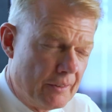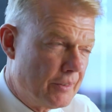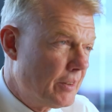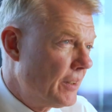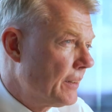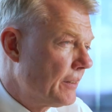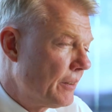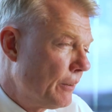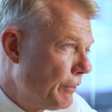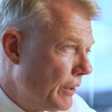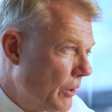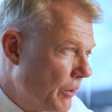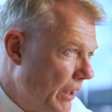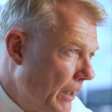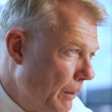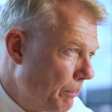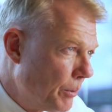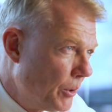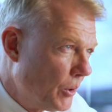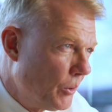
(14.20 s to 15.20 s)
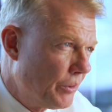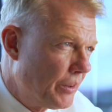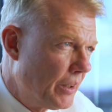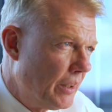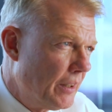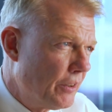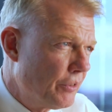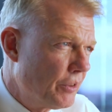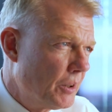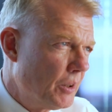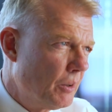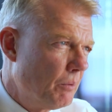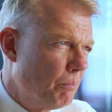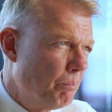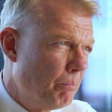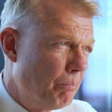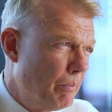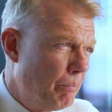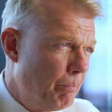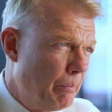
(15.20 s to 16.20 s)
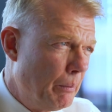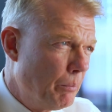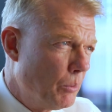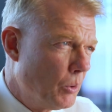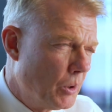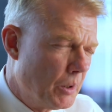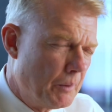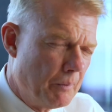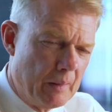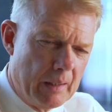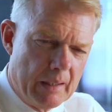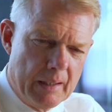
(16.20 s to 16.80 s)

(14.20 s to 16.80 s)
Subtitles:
the start of our IPO 3 years ago, a bit more.